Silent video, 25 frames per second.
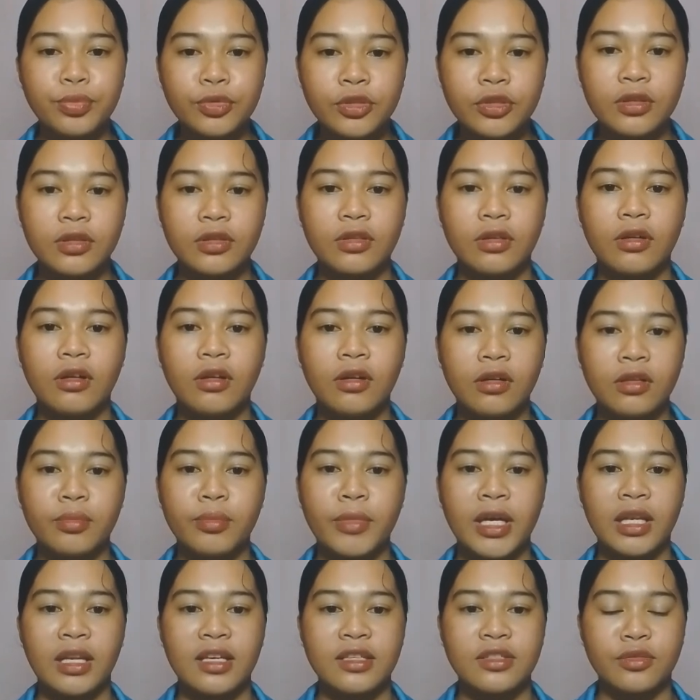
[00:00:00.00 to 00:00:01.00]
put all
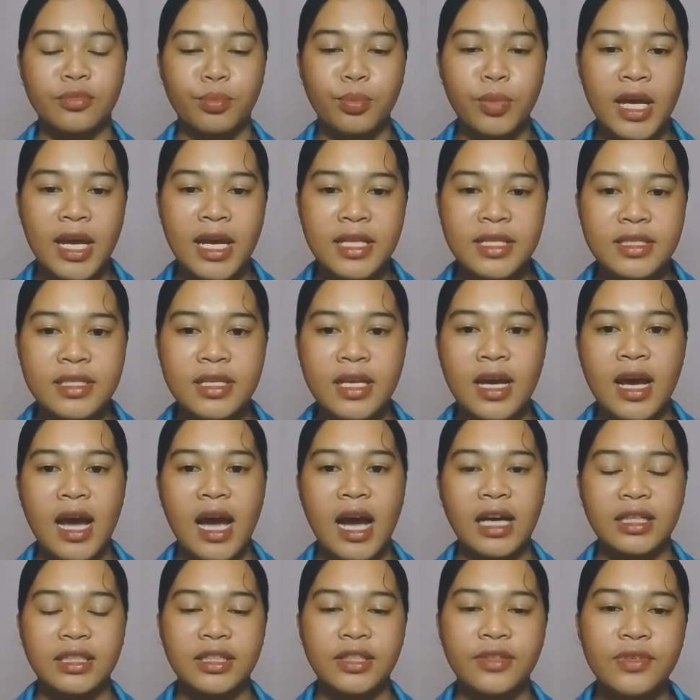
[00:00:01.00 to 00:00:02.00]
my lesson plans,
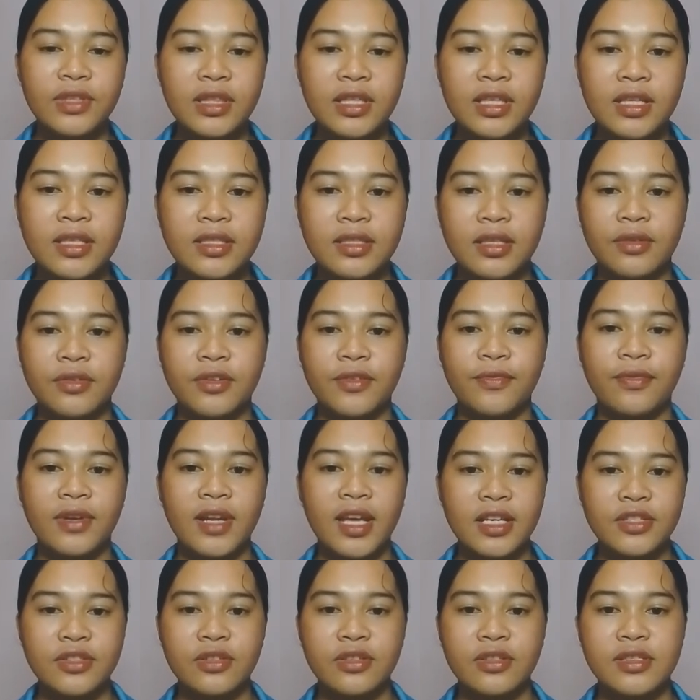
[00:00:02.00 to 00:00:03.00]
activities,
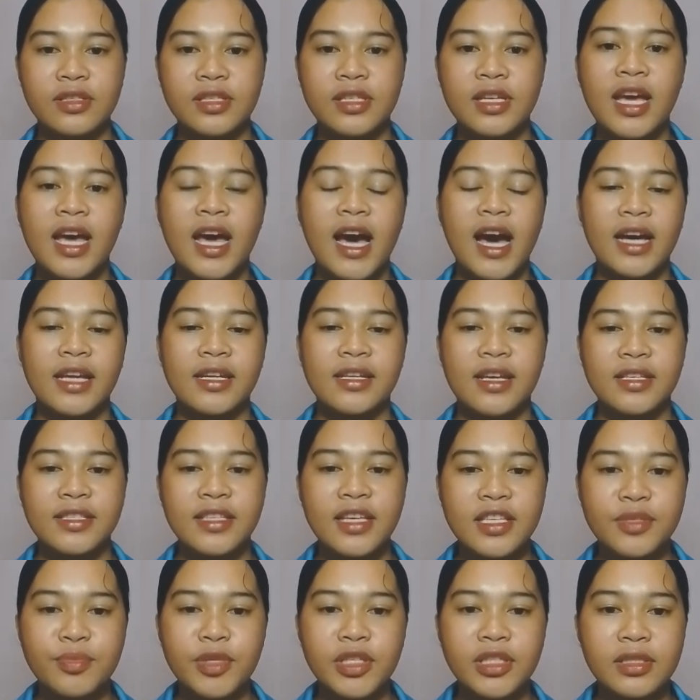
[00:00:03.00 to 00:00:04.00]
reflections, and
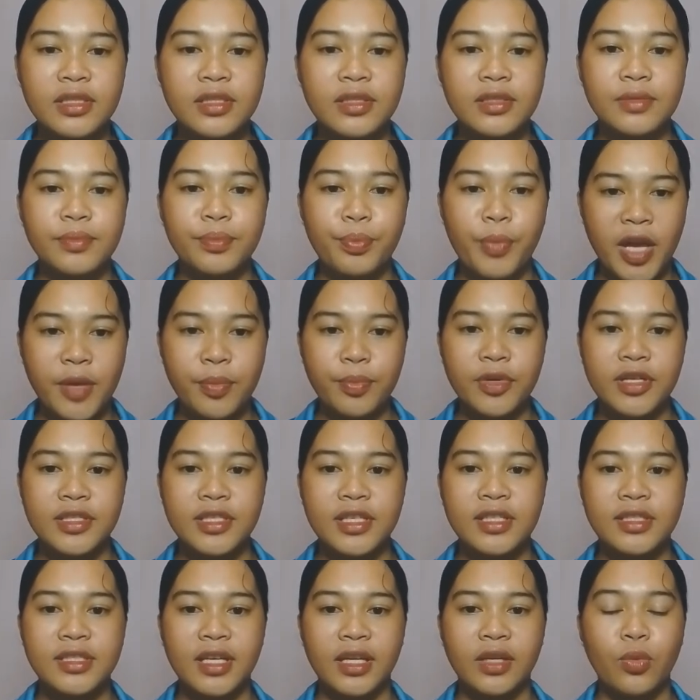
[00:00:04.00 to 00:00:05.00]
assessment papers
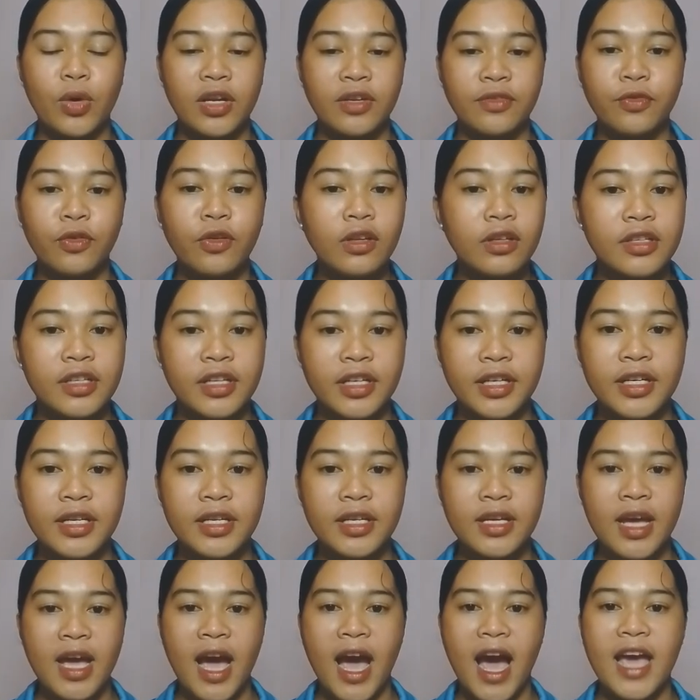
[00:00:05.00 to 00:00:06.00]
inside one folder,
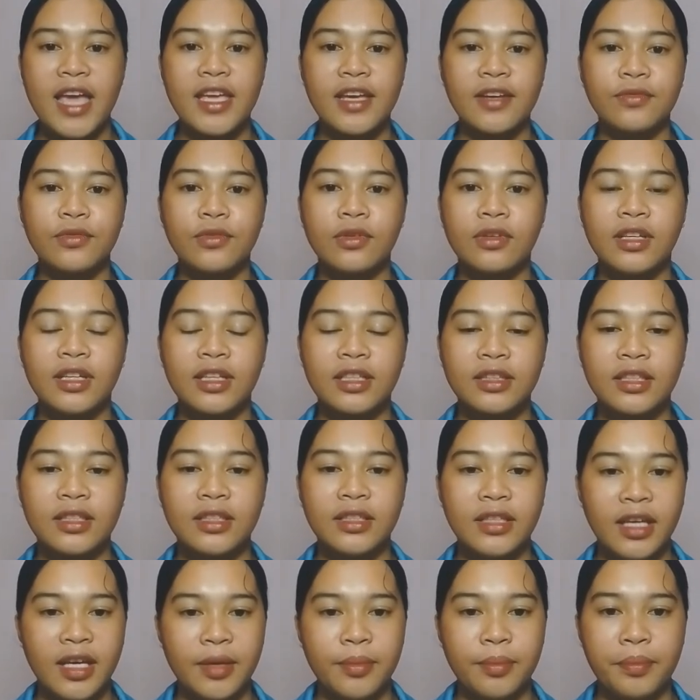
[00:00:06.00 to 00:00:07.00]
I have
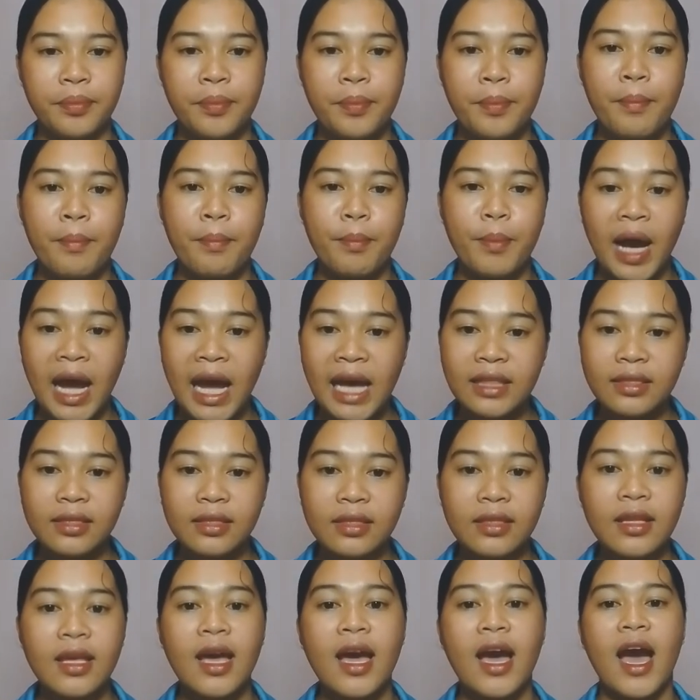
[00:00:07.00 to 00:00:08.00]
collected them, but
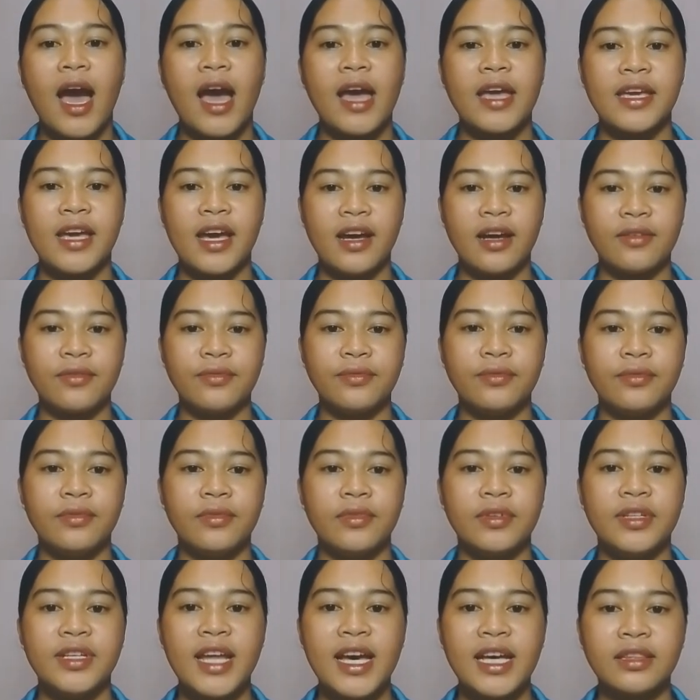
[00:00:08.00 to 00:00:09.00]
I have
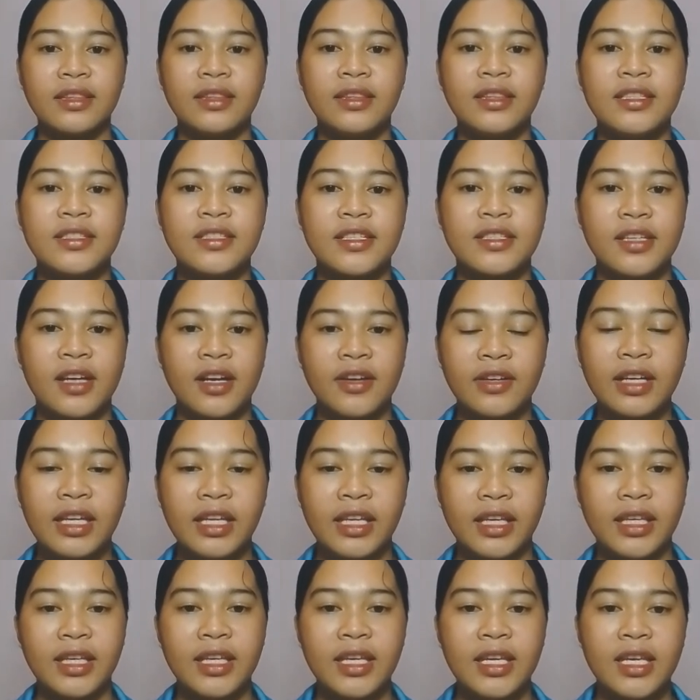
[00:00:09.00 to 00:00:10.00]
not
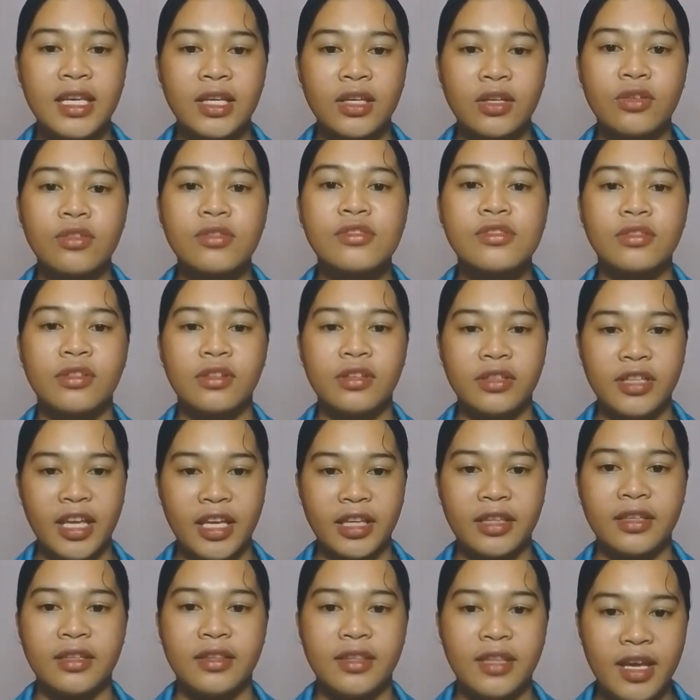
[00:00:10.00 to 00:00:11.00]
necessarily
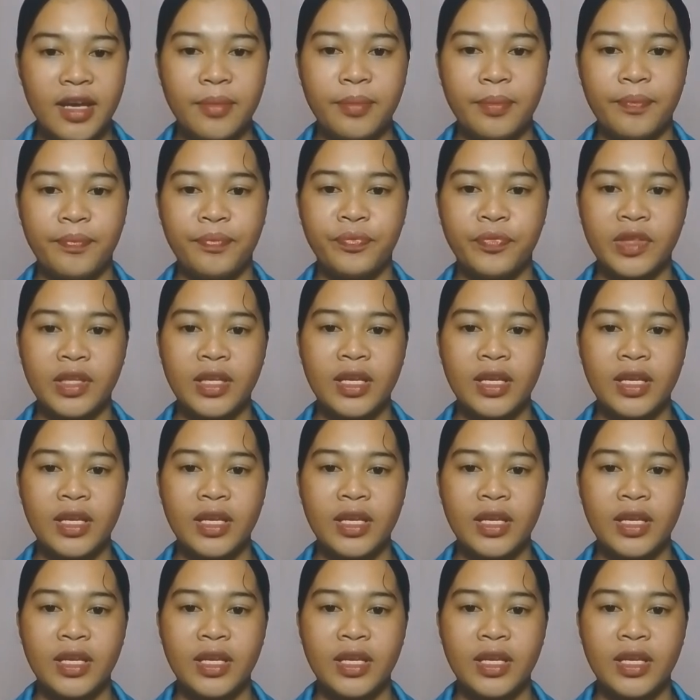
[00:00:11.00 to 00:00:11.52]
consolidated them.